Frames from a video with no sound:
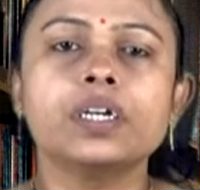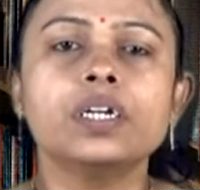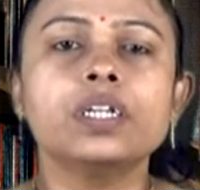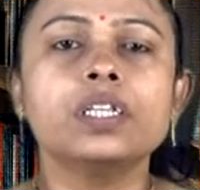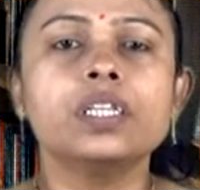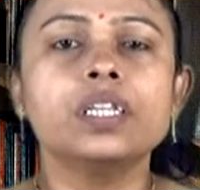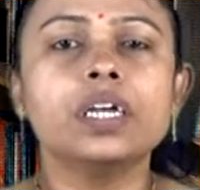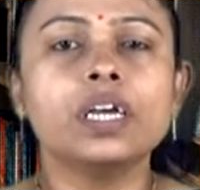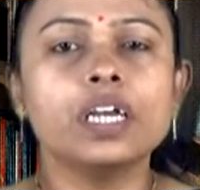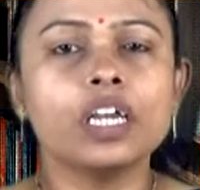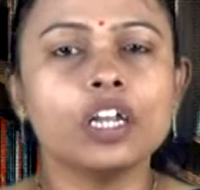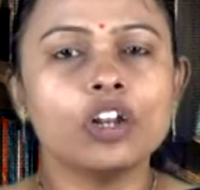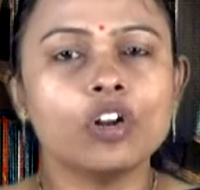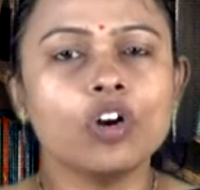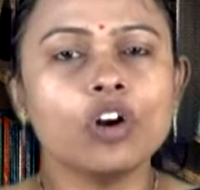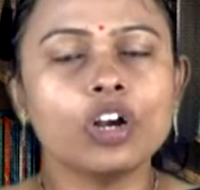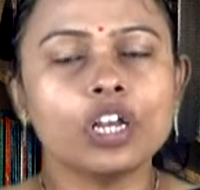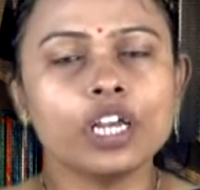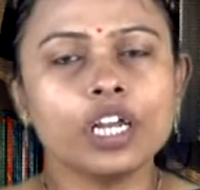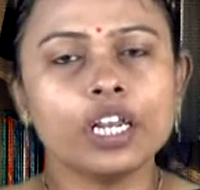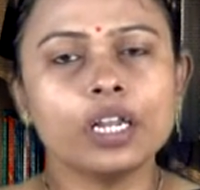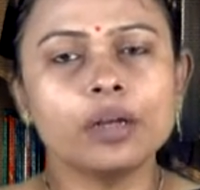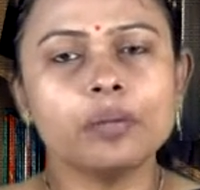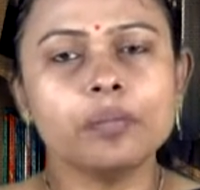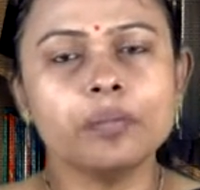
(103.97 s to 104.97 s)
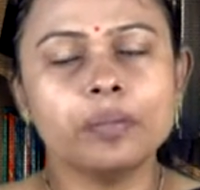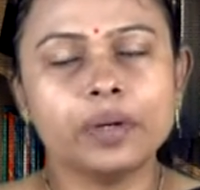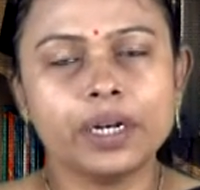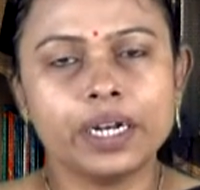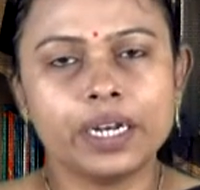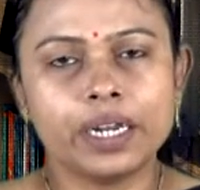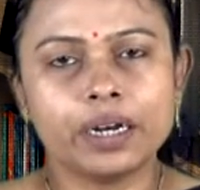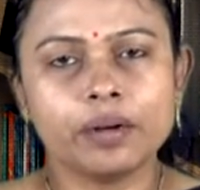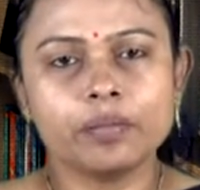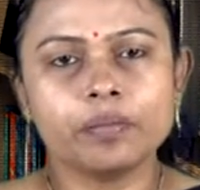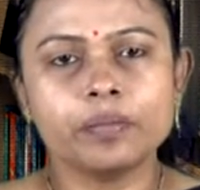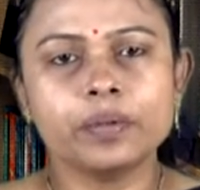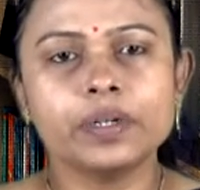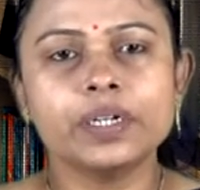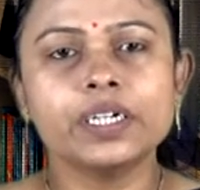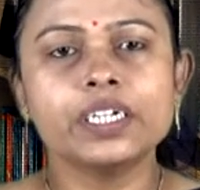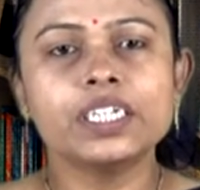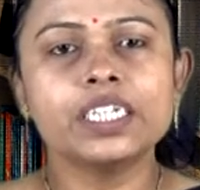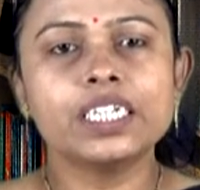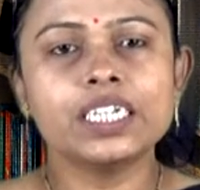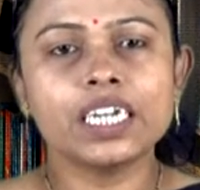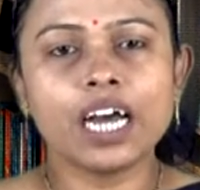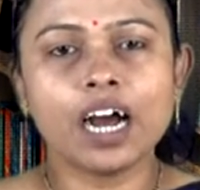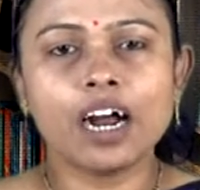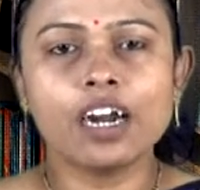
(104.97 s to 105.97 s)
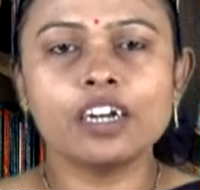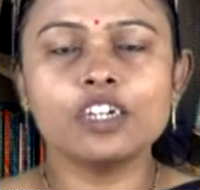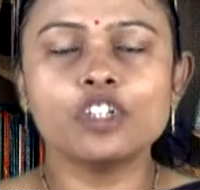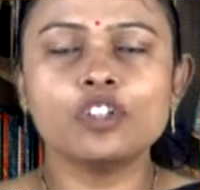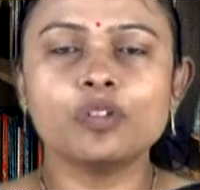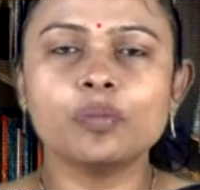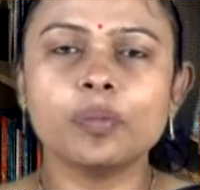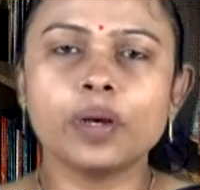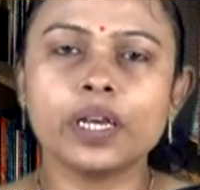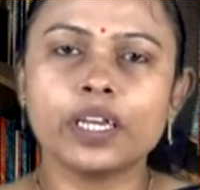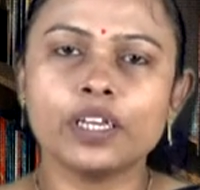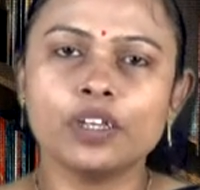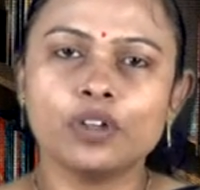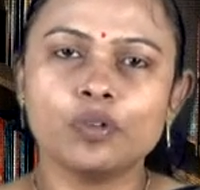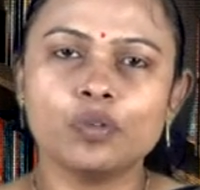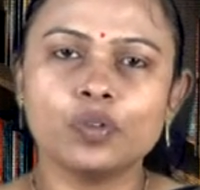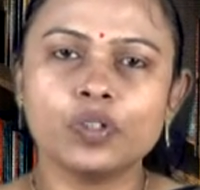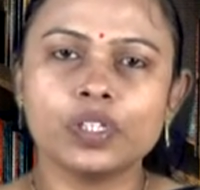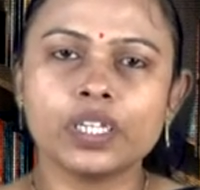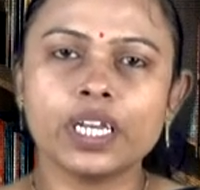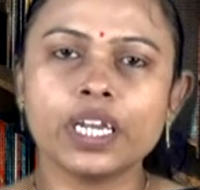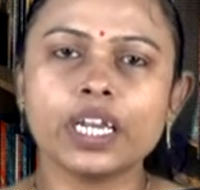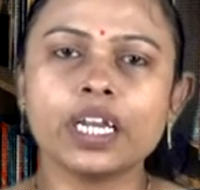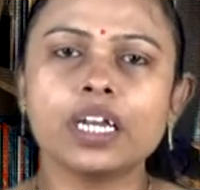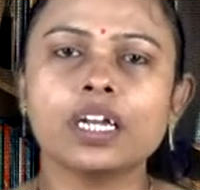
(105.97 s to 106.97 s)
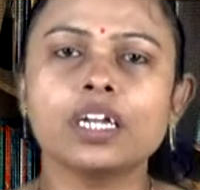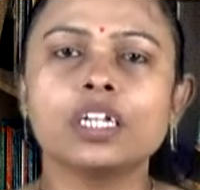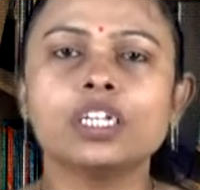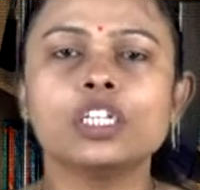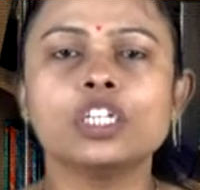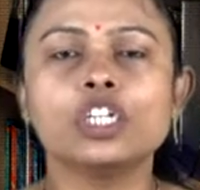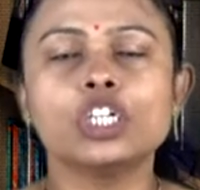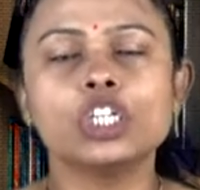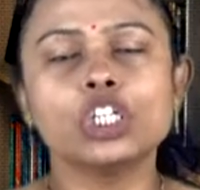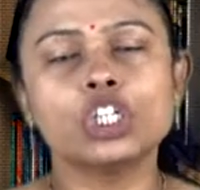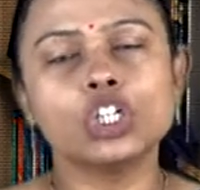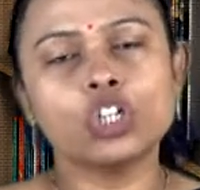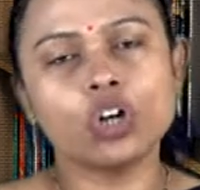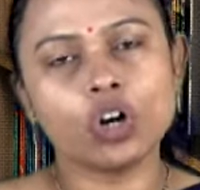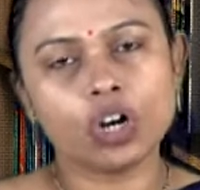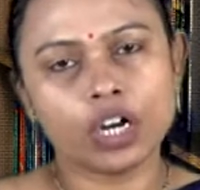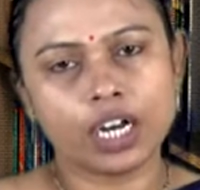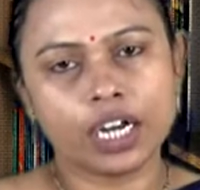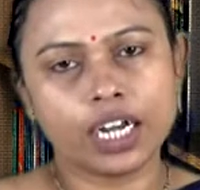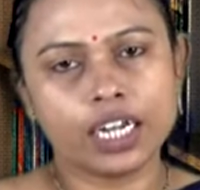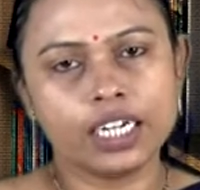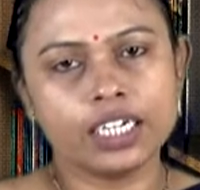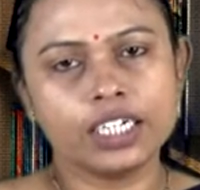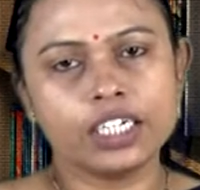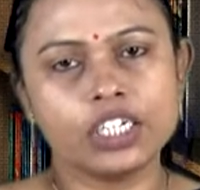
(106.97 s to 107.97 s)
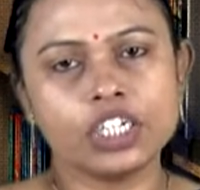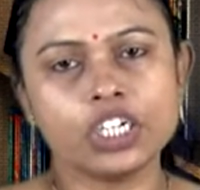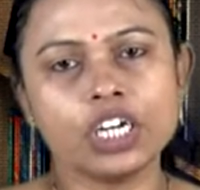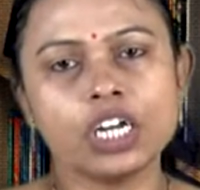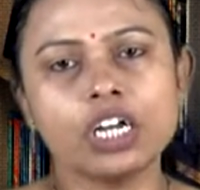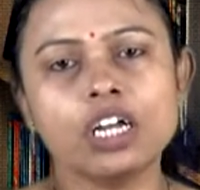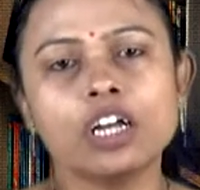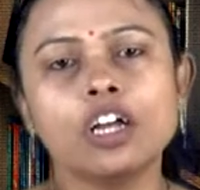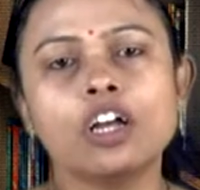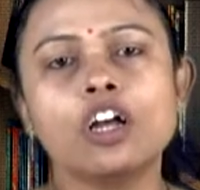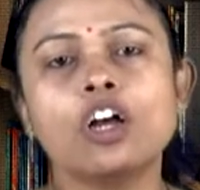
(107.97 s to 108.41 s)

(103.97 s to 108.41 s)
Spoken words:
The inoculum buildup starts by using the stock culture,